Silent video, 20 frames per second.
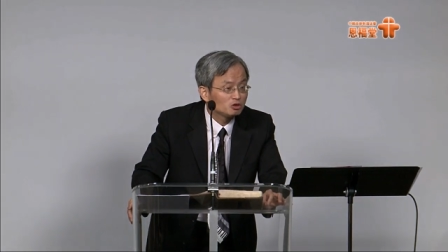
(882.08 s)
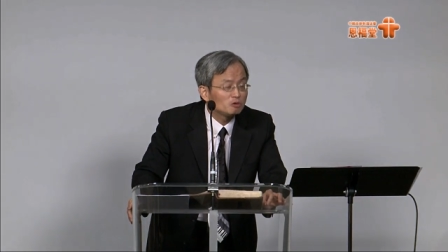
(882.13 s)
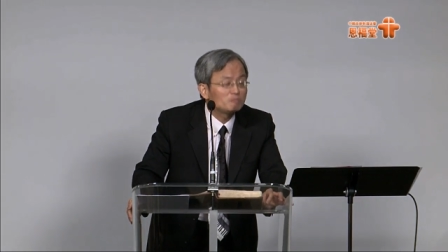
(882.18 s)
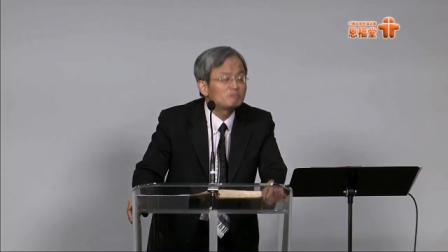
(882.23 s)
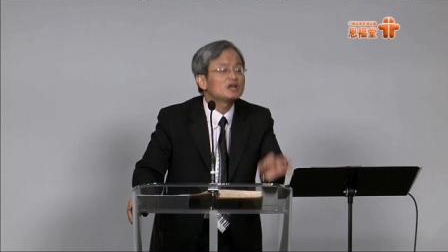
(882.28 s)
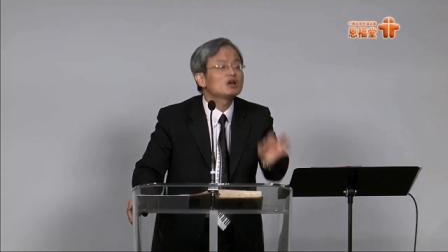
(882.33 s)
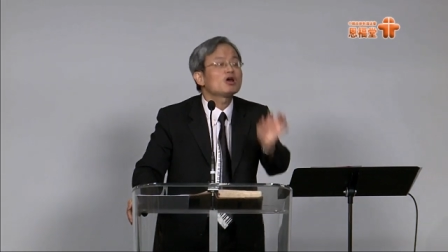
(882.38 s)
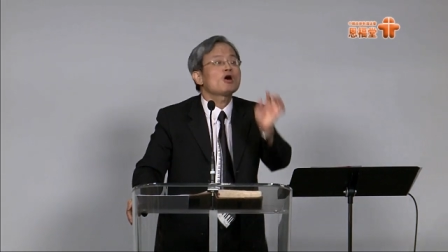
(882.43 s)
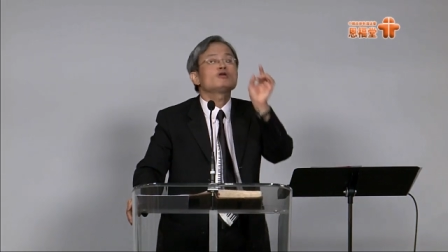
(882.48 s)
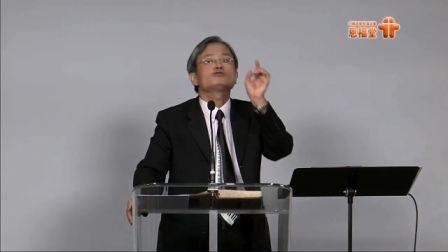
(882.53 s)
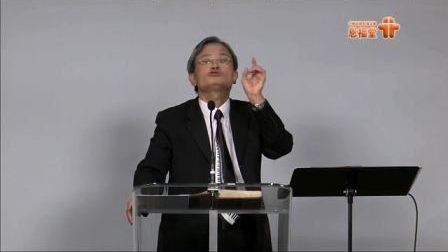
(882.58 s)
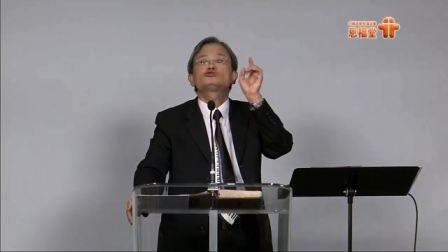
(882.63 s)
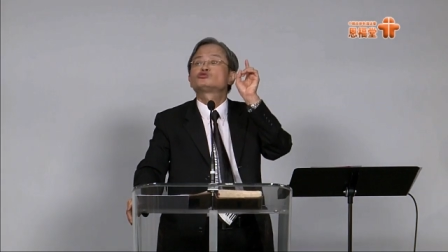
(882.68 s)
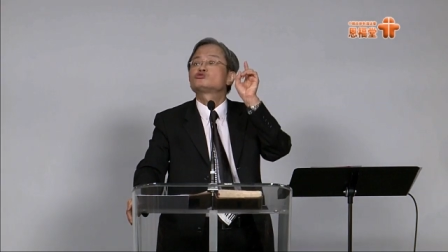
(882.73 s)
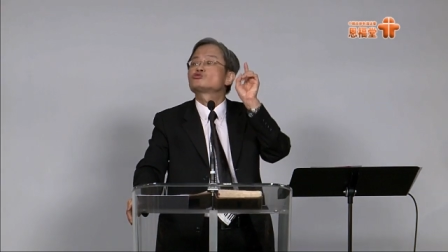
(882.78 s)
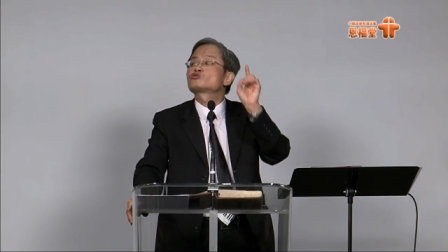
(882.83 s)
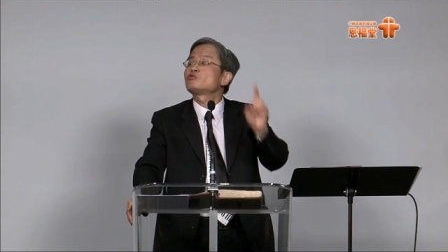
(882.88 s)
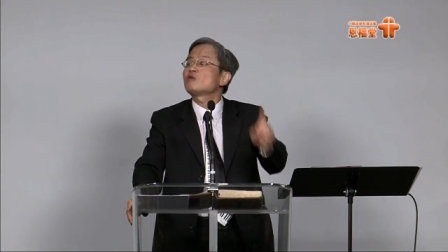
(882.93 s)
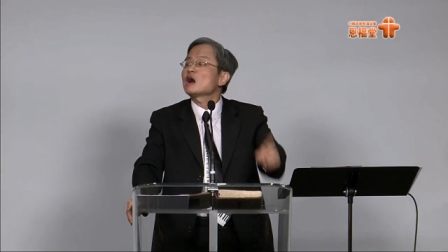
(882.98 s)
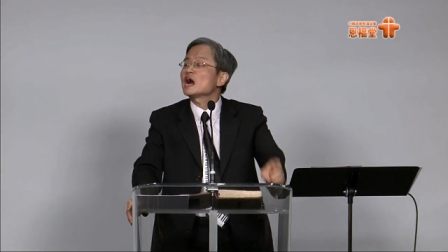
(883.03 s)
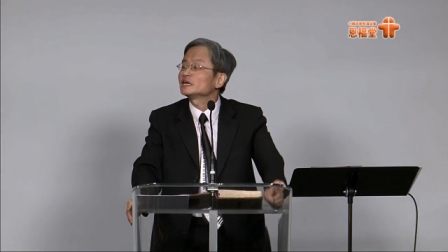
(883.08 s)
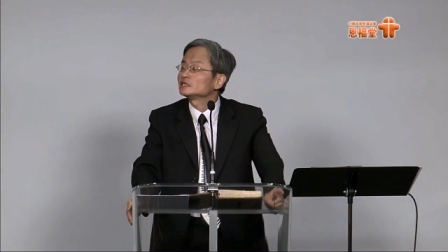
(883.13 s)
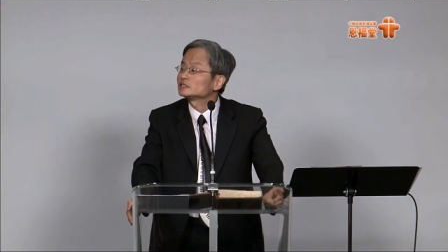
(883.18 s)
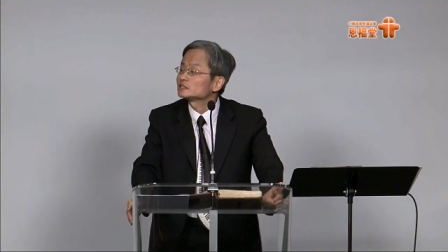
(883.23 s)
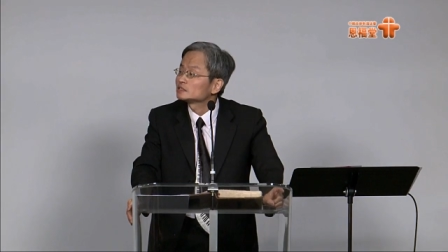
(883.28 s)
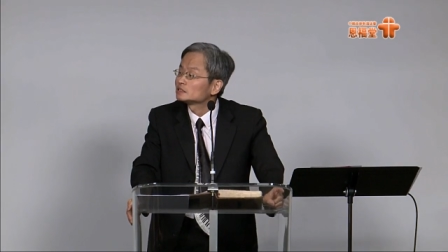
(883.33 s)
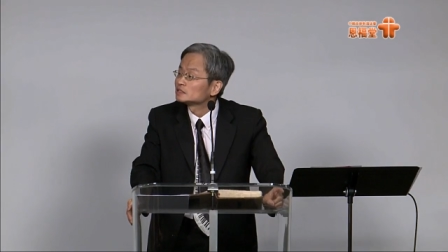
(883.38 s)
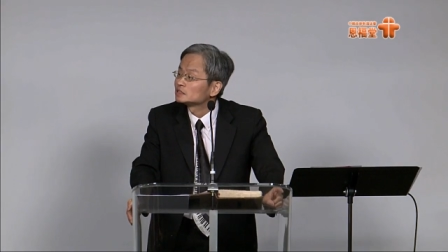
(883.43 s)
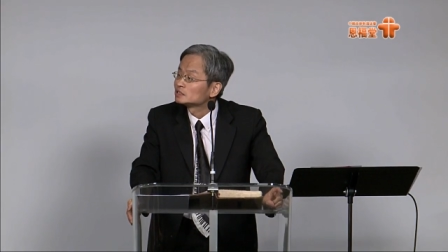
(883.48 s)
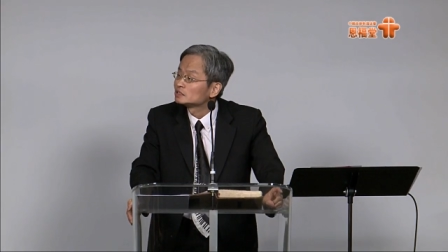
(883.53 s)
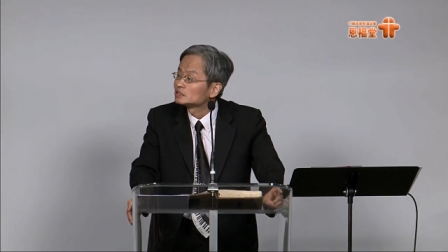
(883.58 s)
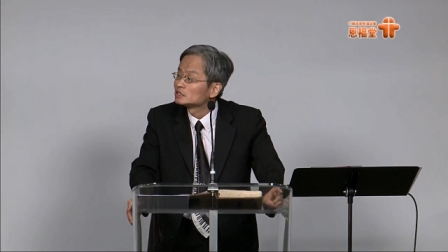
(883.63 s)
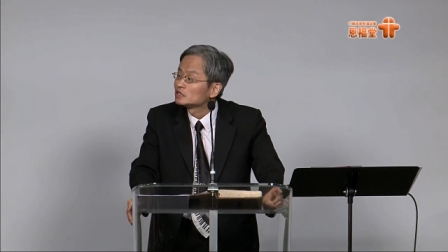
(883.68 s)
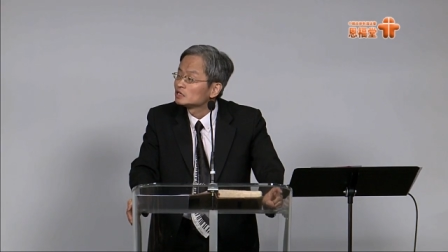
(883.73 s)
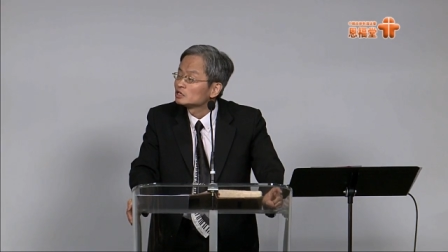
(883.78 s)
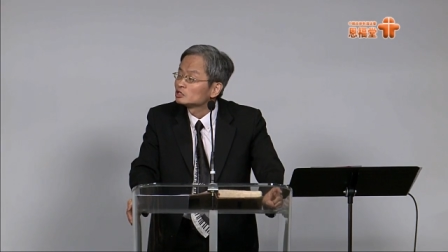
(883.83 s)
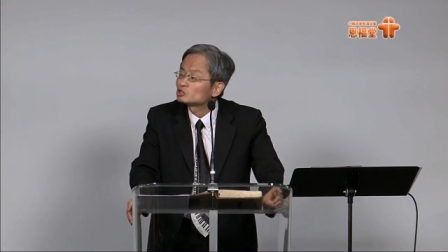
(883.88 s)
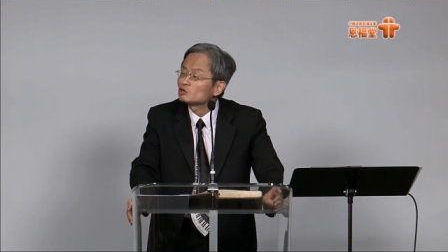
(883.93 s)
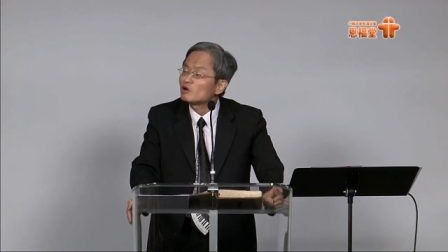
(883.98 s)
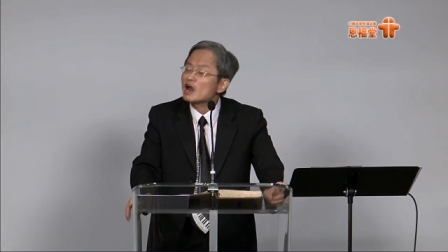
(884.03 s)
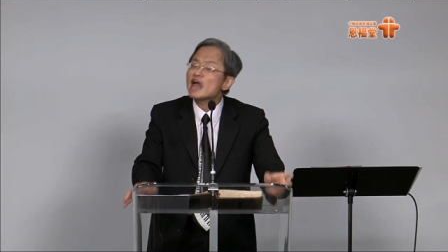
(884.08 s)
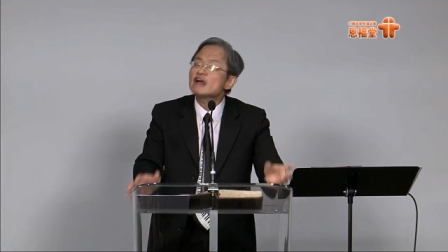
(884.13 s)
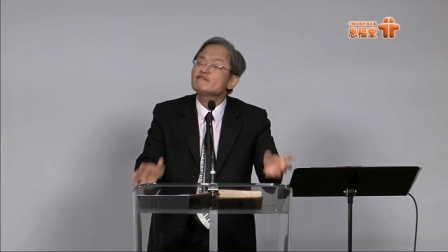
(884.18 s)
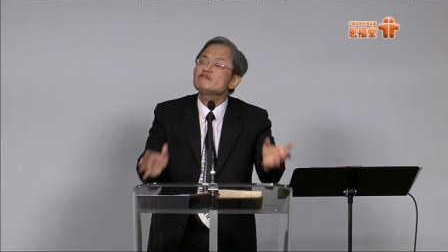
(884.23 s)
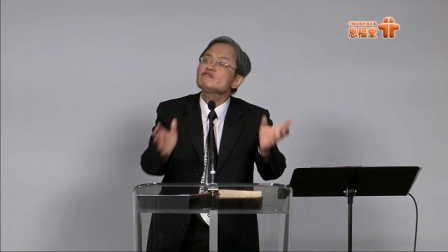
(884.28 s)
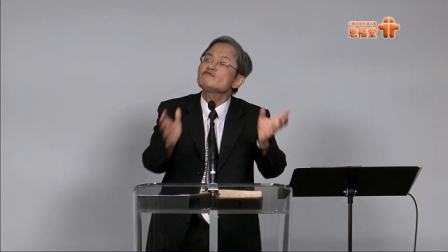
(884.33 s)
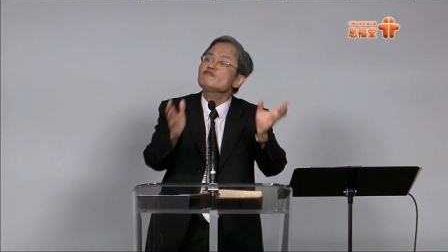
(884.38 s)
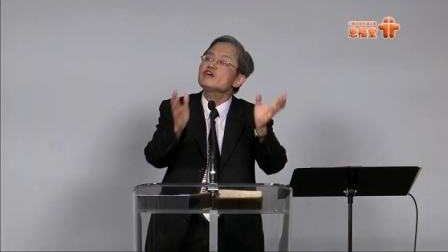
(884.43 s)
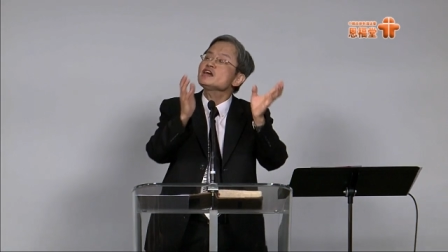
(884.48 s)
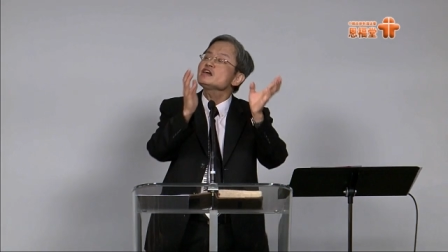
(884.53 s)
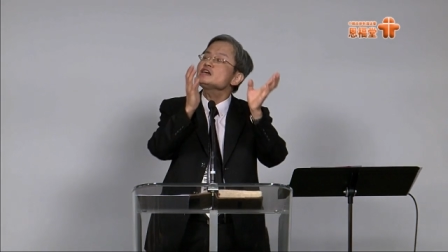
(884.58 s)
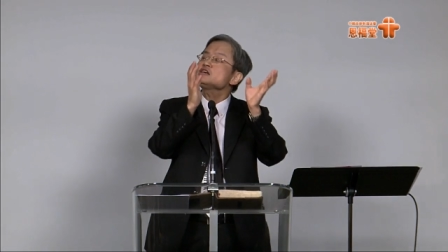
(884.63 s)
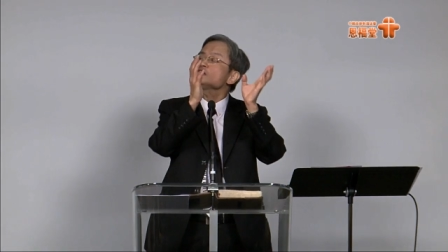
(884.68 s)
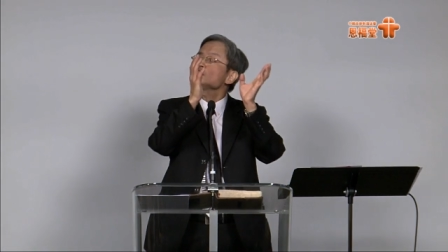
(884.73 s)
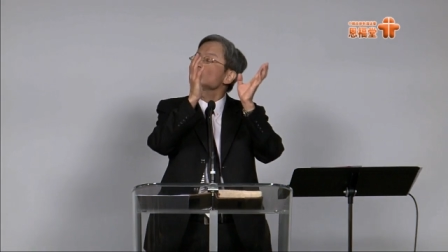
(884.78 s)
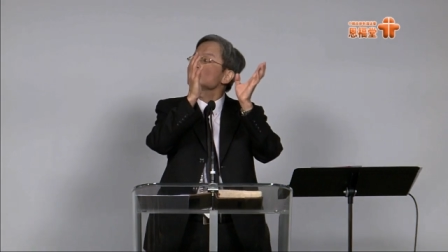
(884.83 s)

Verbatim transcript: belongs to Christ. So everything